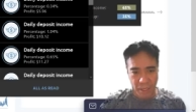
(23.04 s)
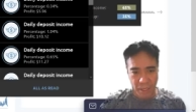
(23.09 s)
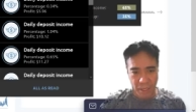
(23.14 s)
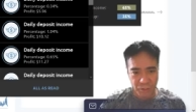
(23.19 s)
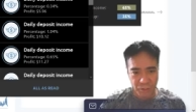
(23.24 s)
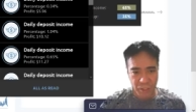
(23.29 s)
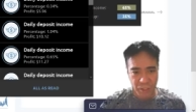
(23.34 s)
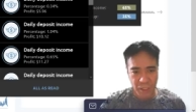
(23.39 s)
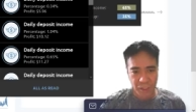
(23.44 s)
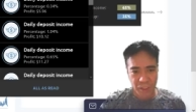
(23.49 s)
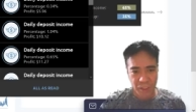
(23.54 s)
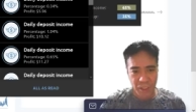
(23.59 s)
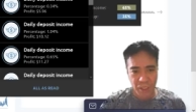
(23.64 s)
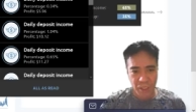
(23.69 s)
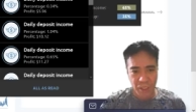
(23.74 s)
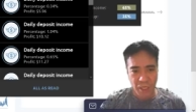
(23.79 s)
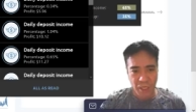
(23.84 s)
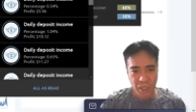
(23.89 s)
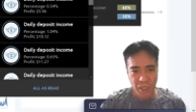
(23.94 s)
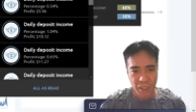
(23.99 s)
As you can
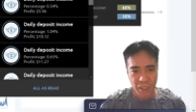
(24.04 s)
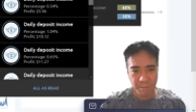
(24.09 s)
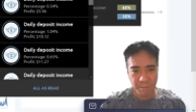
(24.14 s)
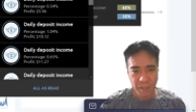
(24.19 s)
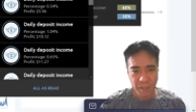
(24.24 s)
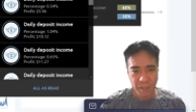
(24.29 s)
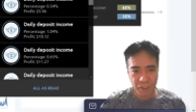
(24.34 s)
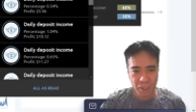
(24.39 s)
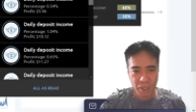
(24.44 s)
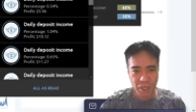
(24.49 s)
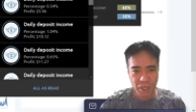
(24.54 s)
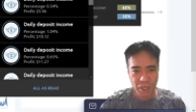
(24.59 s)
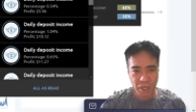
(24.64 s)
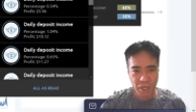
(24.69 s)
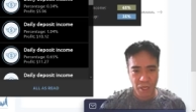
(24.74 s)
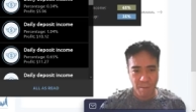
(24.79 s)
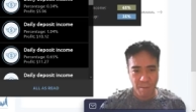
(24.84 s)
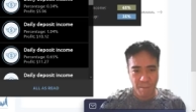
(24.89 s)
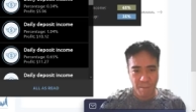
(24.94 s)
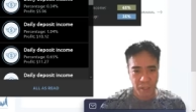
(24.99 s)
see here, this monthly
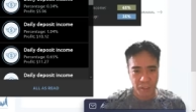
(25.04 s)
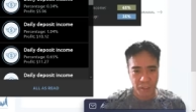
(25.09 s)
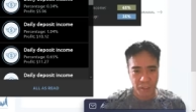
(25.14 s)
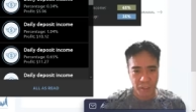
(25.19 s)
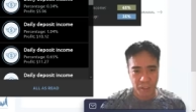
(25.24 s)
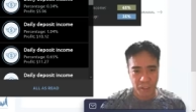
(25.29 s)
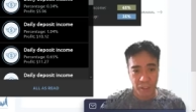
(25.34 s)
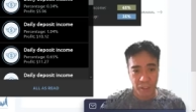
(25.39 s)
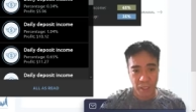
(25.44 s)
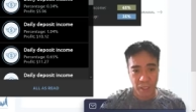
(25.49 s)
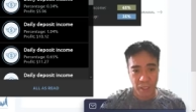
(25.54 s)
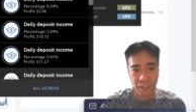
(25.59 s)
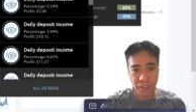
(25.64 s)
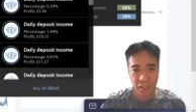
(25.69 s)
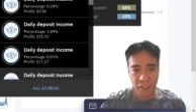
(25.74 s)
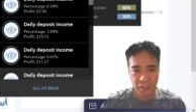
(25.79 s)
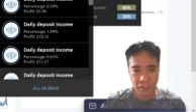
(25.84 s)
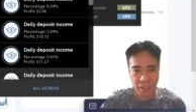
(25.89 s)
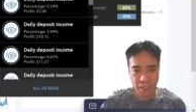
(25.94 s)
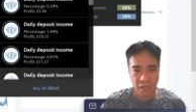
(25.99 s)
income part is
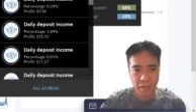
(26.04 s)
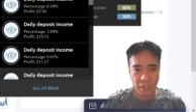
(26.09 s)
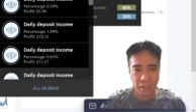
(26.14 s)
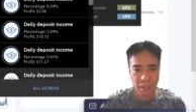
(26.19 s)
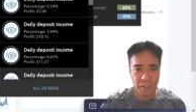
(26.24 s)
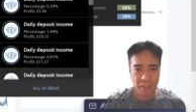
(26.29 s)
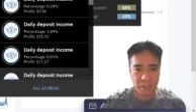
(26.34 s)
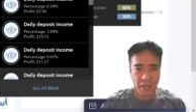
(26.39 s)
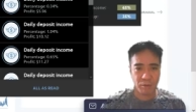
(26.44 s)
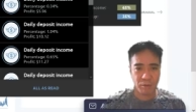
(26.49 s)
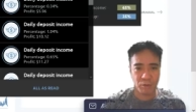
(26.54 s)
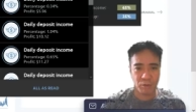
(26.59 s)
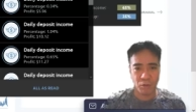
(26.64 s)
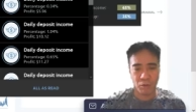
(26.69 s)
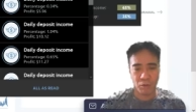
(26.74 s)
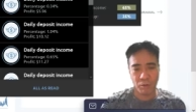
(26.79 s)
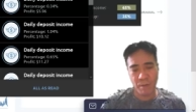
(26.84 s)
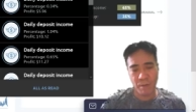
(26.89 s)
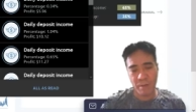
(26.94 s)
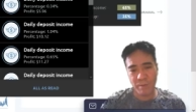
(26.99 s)
$96 now.
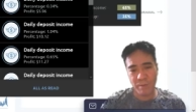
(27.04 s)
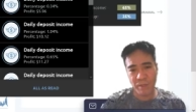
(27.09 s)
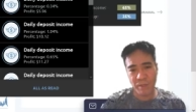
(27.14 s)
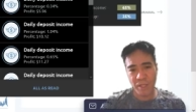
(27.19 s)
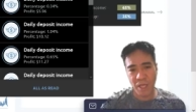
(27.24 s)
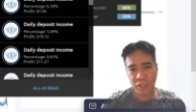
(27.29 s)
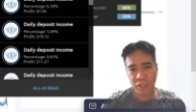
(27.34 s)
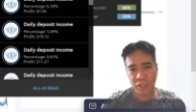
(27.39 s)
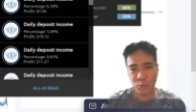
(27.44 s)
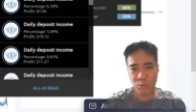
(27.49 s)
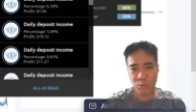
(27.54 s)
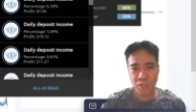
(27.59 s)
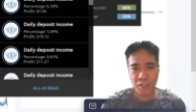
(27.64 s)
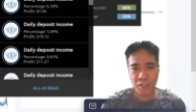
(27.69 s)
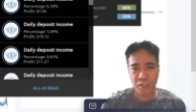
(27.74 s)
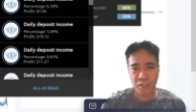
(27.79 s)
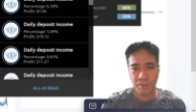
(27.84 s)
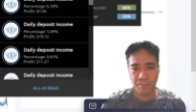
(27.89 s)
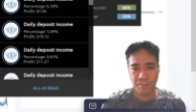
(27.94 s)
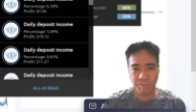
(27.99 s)
So maybe next
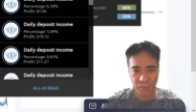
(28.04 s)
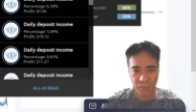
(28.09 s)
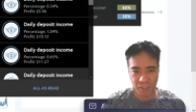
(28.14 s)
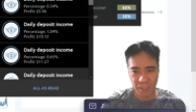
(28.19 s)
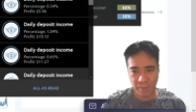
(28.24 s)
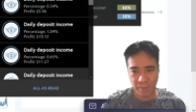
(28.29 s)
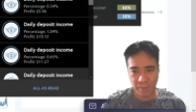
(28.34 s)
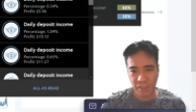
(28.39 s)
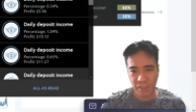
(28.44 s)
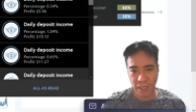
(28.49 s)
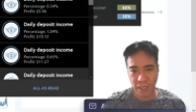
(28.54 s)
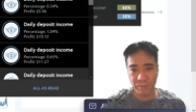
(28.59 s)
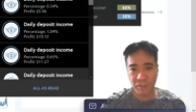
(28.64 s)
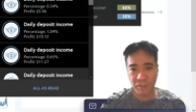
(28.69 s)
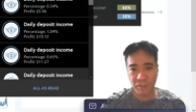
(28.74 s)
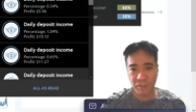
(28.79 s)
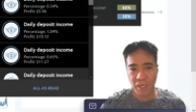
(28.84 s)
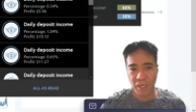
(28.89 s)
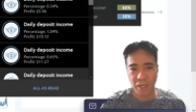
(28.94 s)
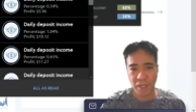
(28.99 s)
week,
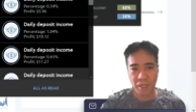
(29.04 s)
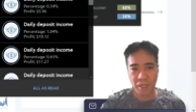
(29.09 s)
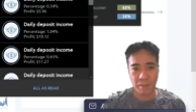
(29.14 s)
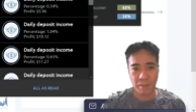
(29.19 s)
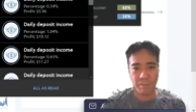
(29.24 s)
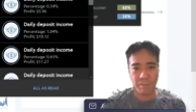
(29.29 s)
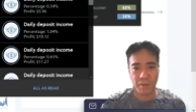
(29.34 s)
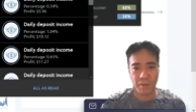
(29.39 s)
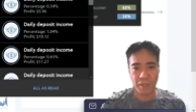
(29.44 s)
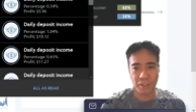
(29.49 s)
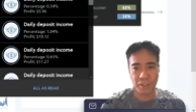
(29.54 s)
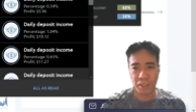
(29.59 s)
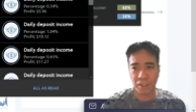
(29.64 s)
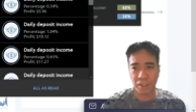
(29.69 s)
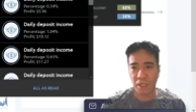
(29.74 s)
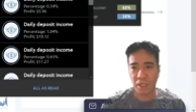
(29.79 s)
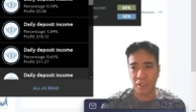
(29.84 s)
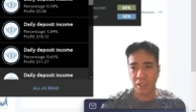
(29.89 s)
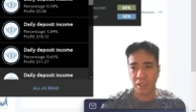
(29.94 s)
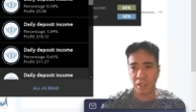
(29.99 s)
sometimes I can
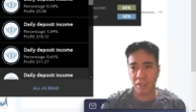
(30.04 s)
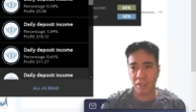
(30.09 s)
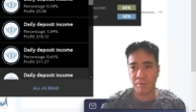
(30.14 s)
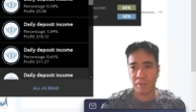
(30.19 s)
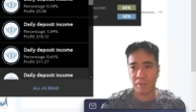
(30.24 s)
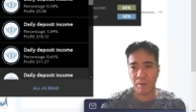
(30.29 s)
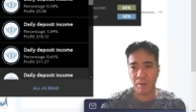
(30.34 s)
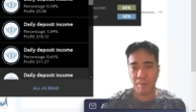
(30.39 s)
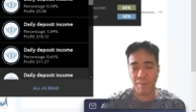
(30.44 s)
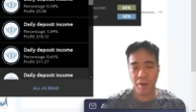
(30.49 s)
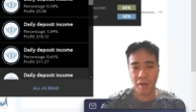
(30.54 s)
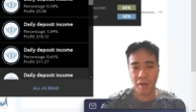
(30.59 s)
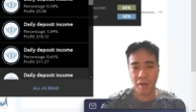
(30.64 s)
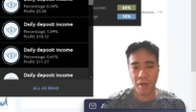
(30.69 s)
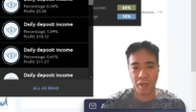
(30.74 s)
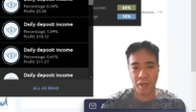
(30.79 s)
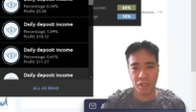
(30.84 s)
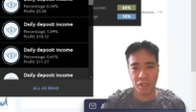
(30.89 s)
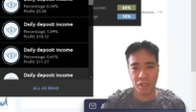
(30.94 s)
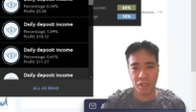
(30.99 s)
purchase another investment
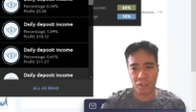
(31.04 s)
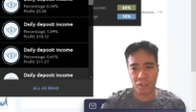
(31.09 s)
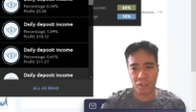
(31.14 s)
package.